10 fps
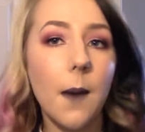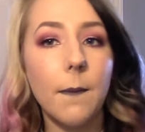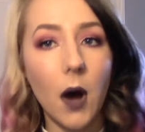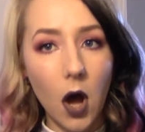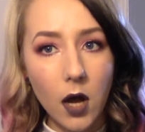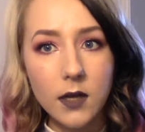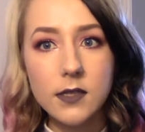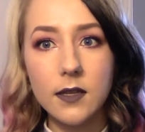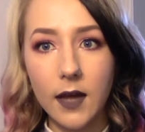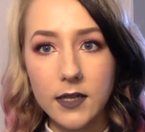
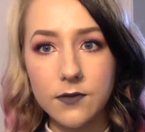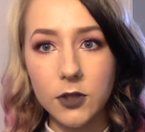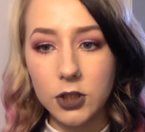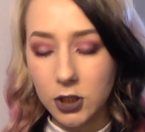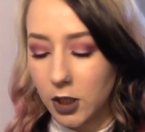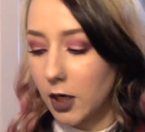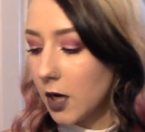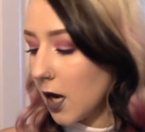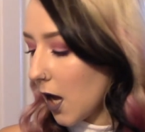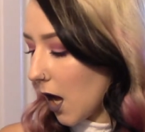box, that's for sure.
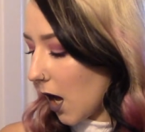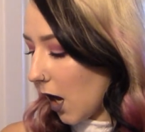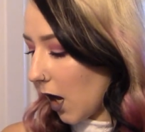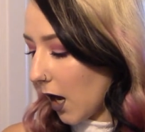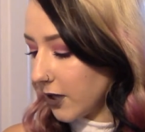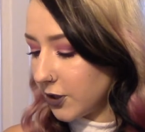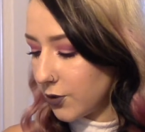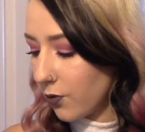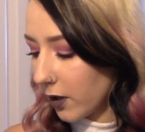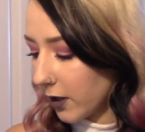I
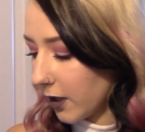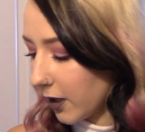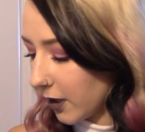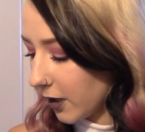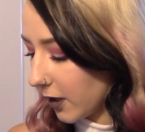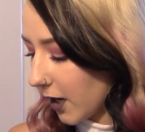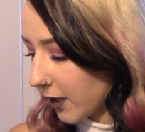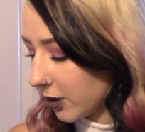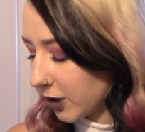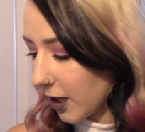do want to
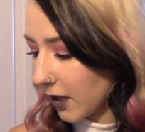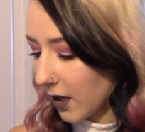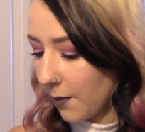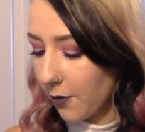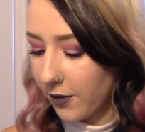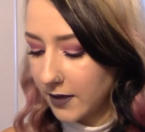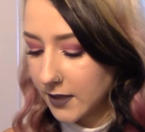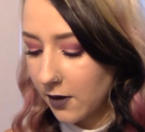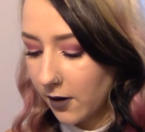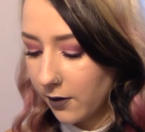kind of share a couple things
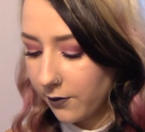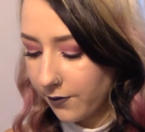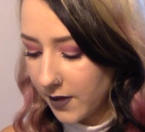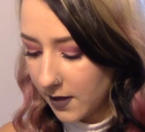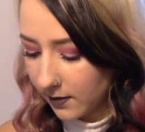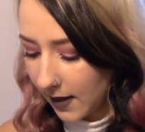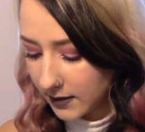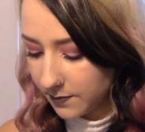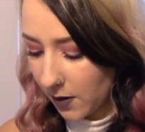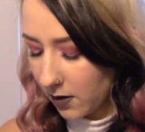I got out of the
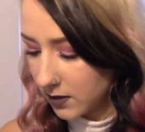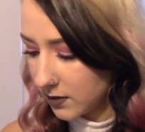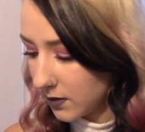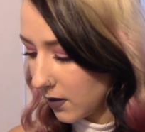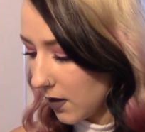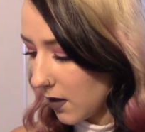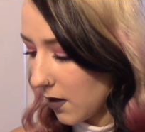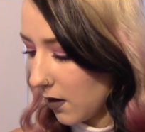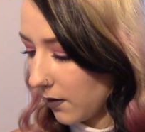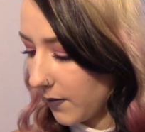last box
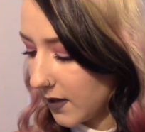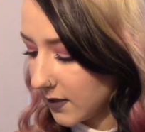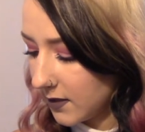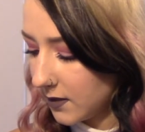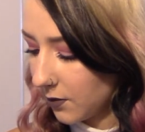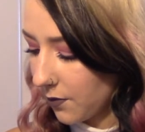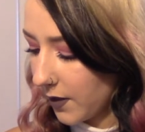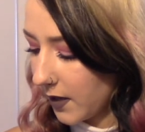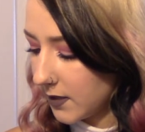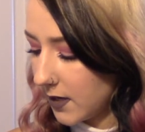because I don't
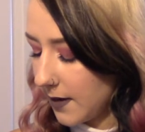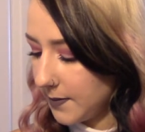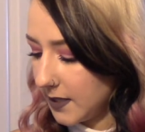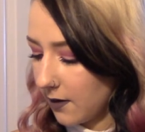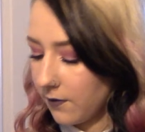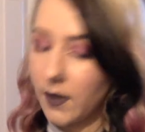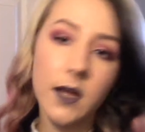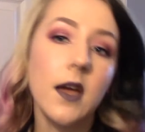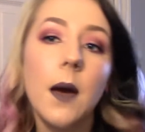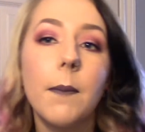think I did an Ipsy out of
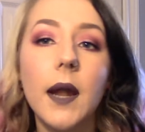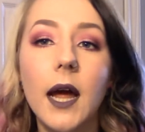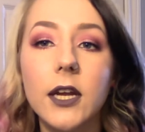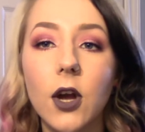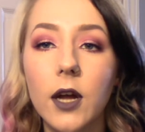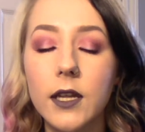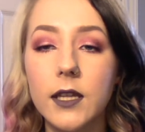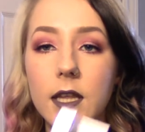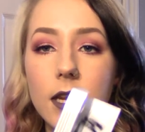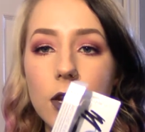it. But I
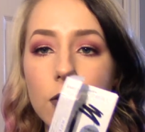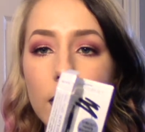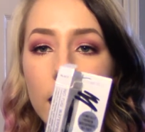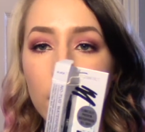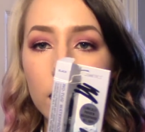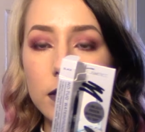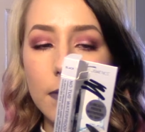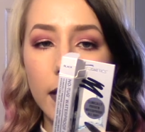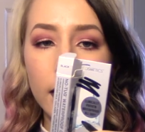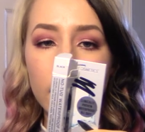got the new It
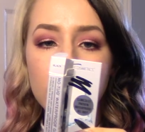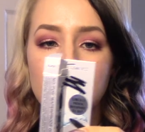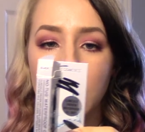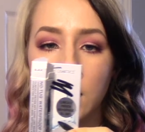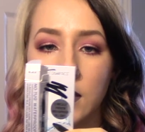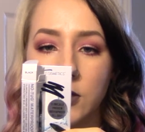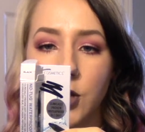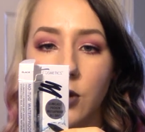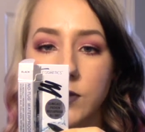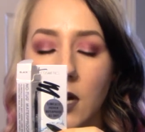Cosmetics
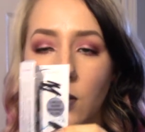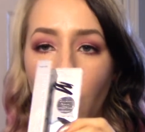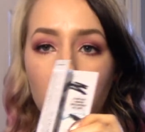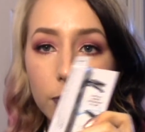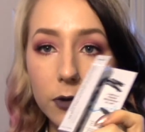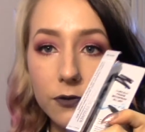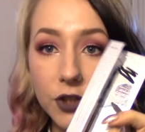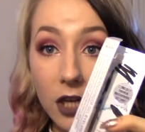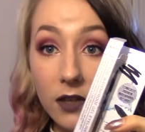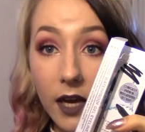No Tug Waterproof
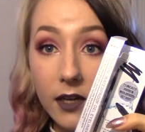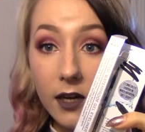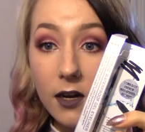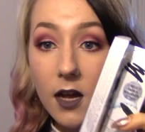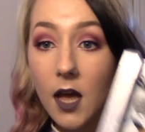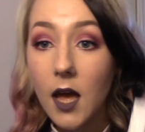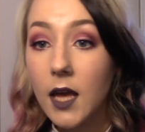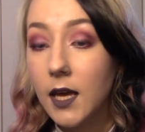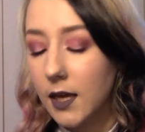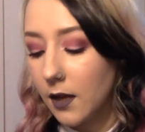Gel Liner
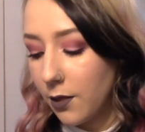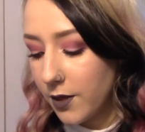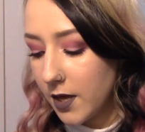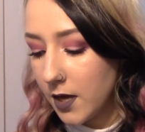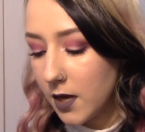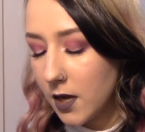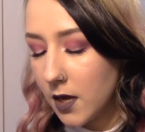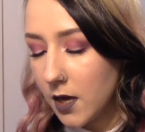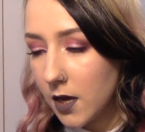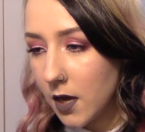in
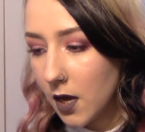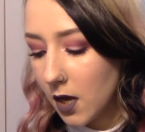the